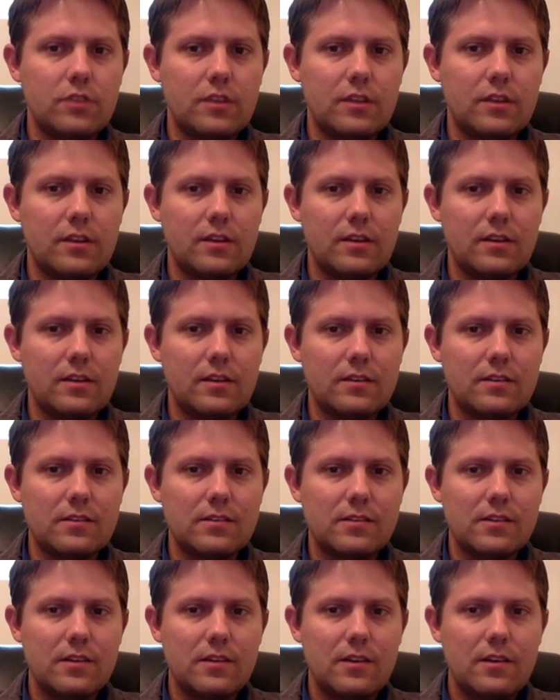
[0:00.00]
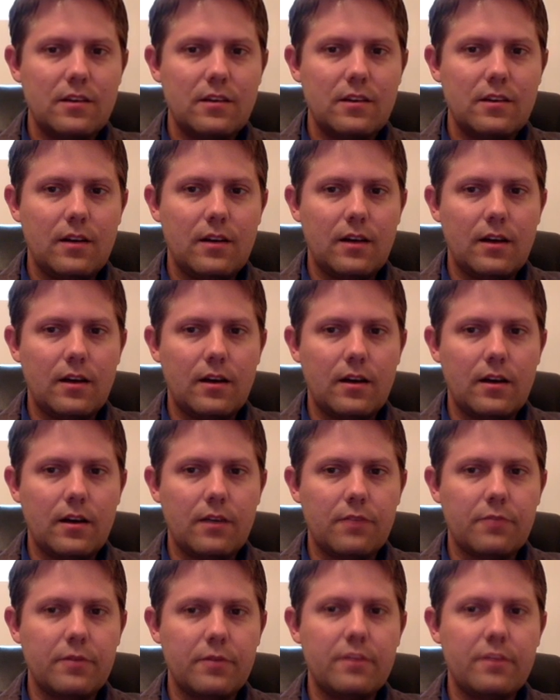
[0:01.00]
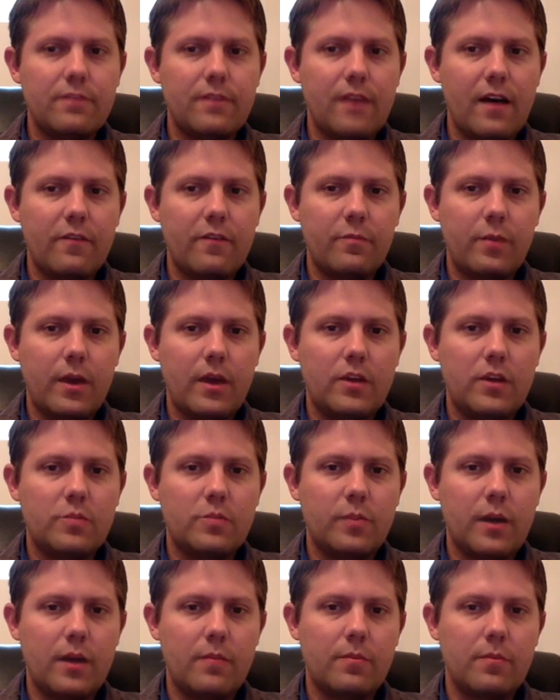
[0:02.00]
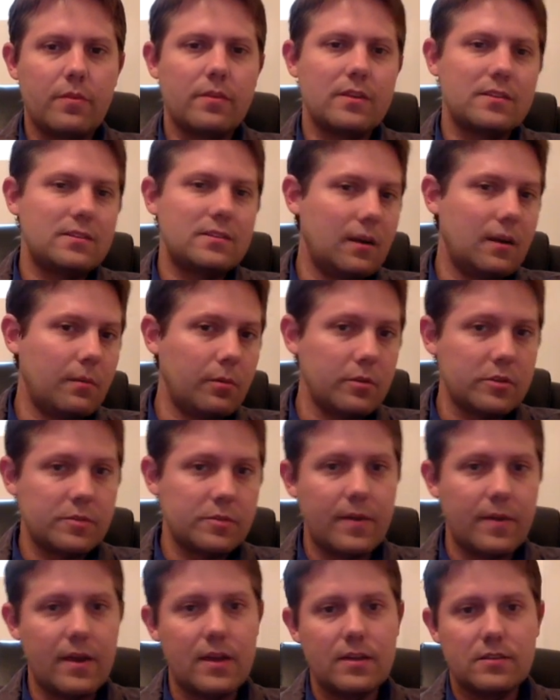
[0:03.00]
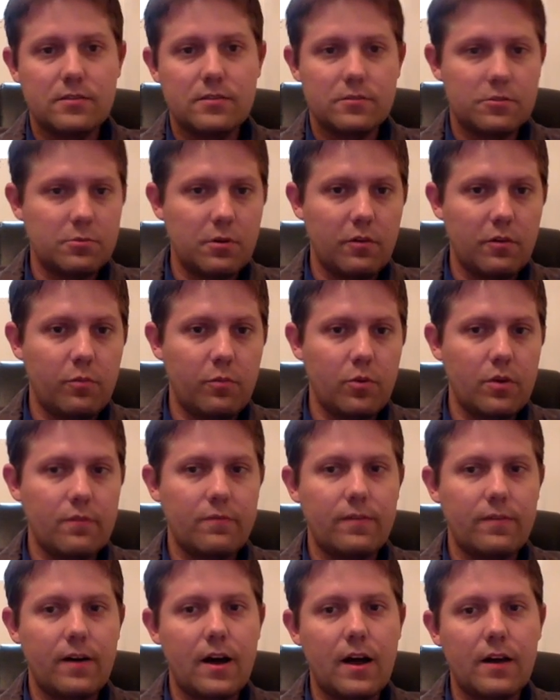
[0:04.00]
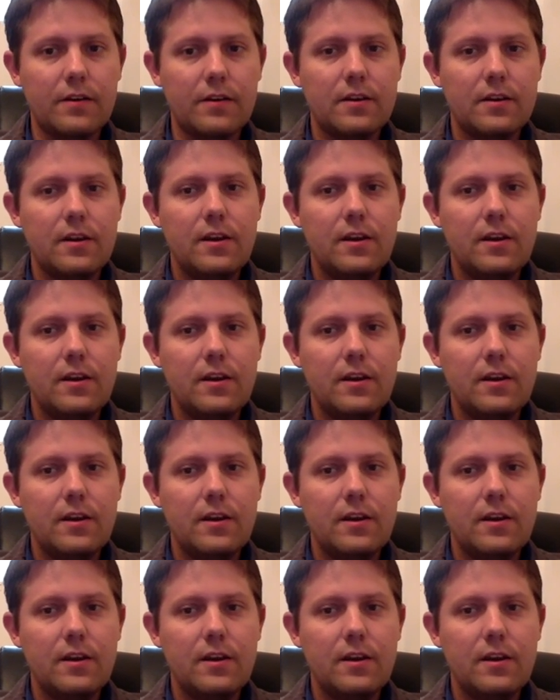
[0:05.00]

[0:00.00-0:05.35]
It is a 3 to 5 page paper that's double spaced, 12-point font,